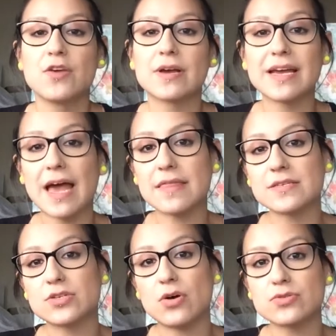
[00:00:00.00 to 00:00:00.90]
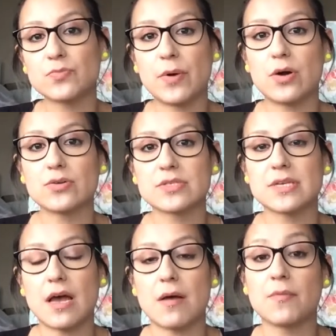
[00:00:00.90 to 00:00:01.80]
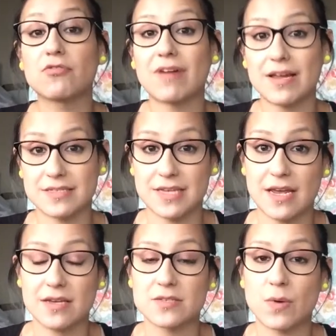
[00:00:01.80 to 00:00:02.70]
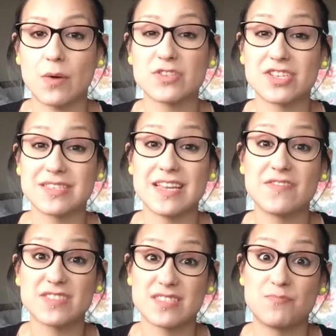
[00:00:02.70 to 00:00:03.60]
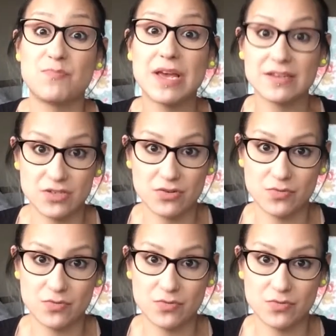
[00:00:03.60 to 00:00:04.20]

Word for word: You can get the Toddlepod Grande as well, which is an even bigger